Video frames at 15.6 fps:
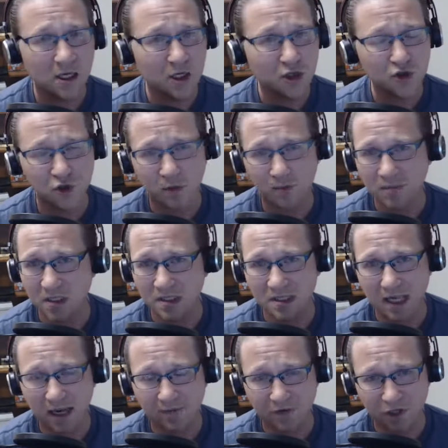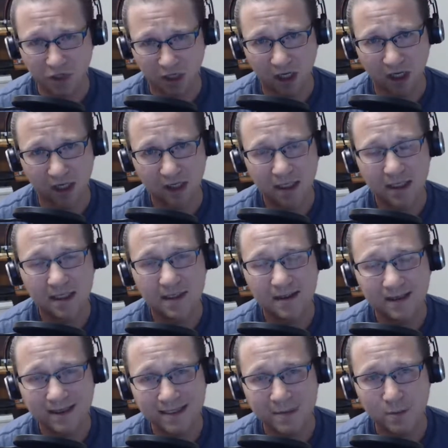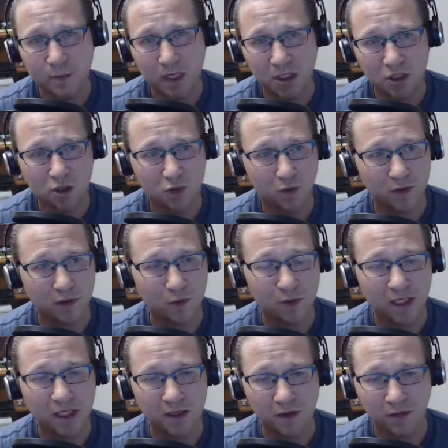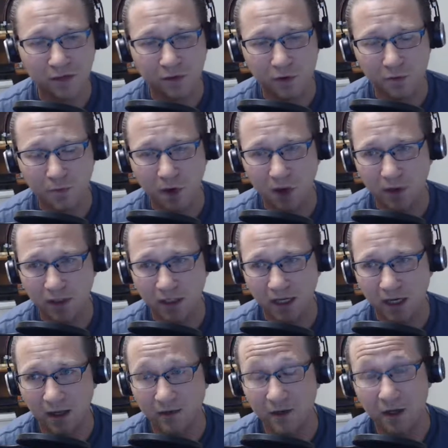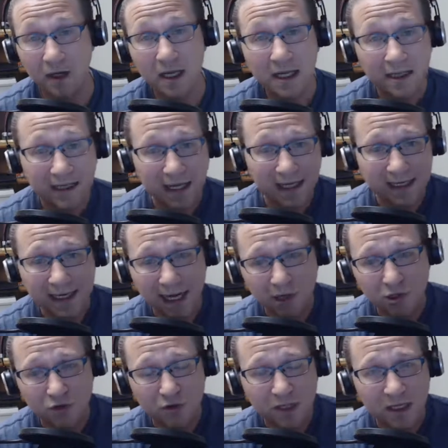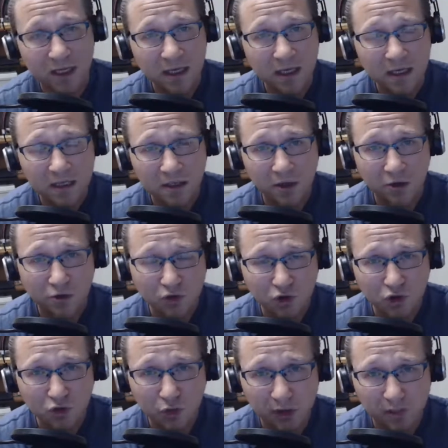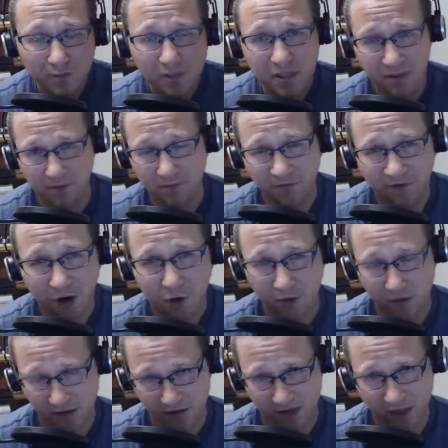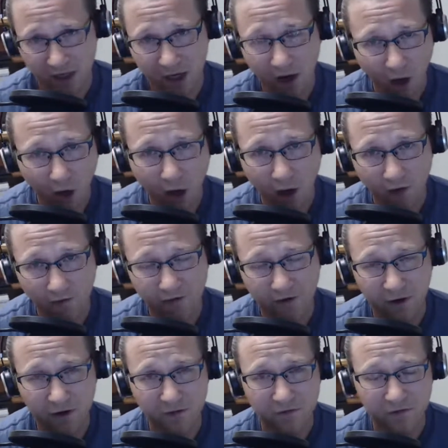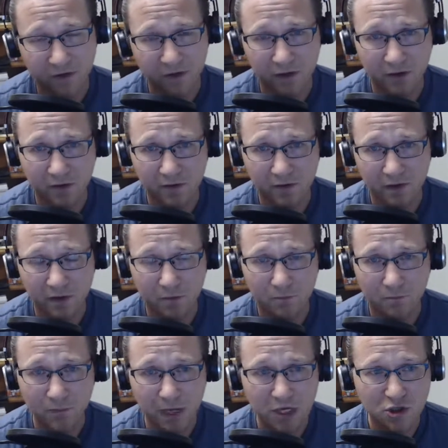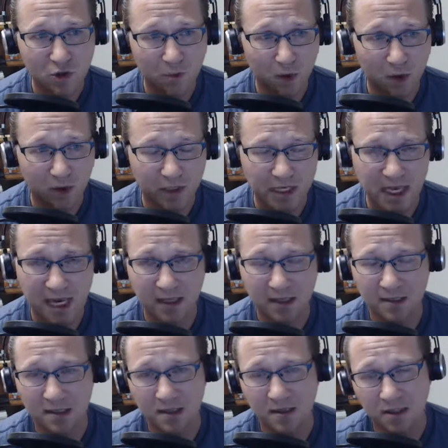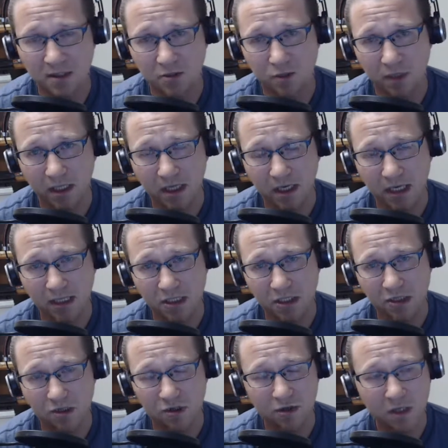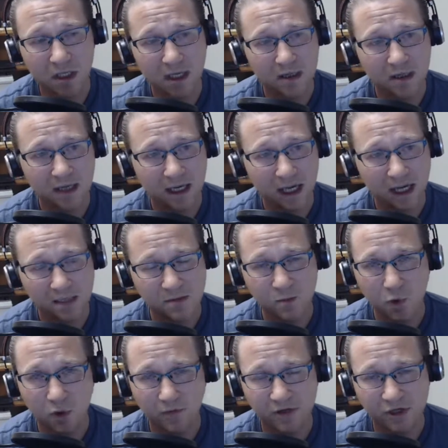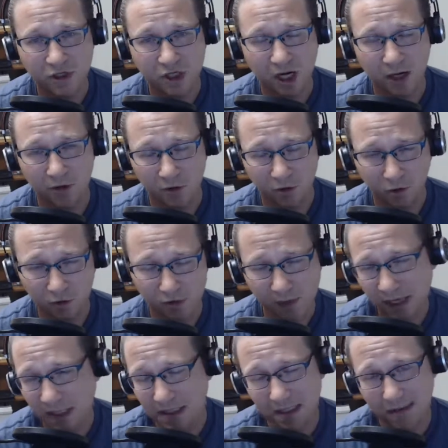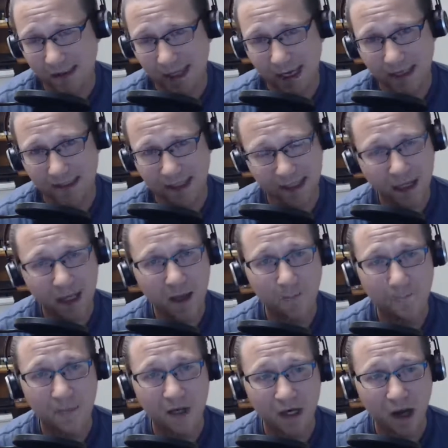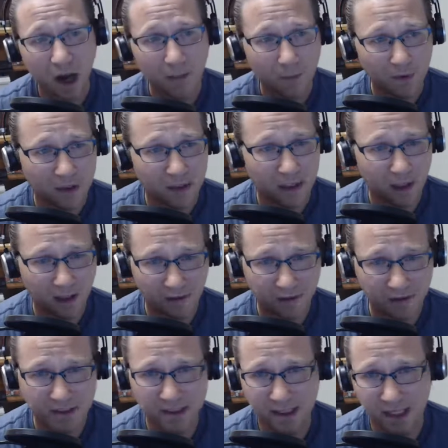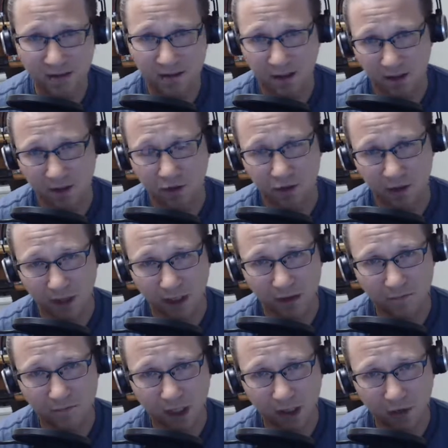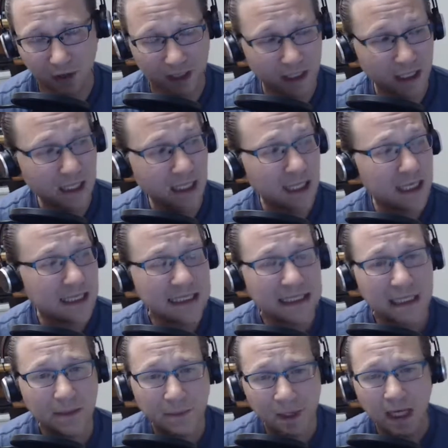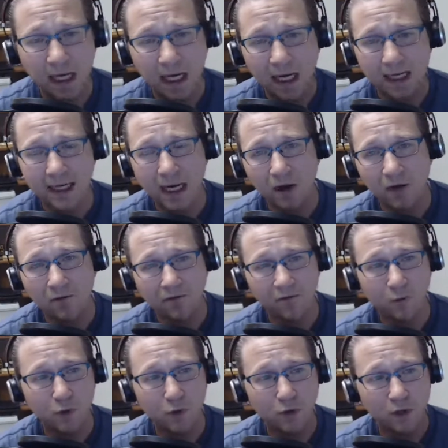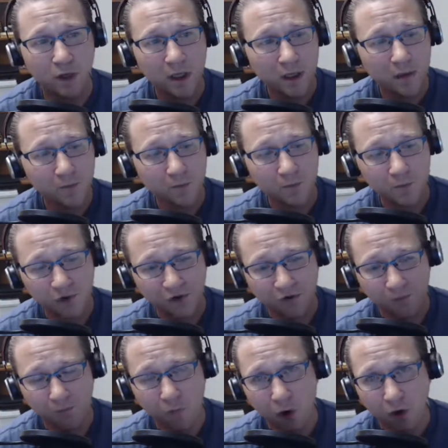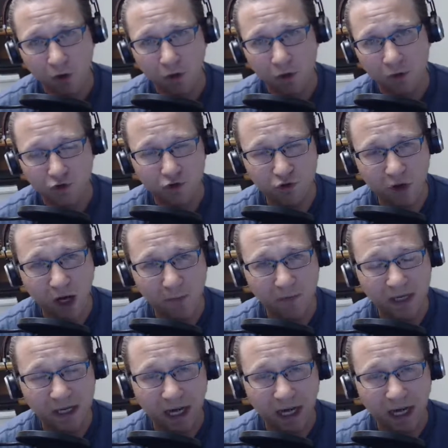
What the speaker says: Trump doesn't have a shot. Let's make sure that we get a third party on there that can actually, trim some votes off of the major party candidate that's running against you that has more of a shot or basically has a monopoly on the state that you're in. All right. Keep an eye out for tomorrow dropping.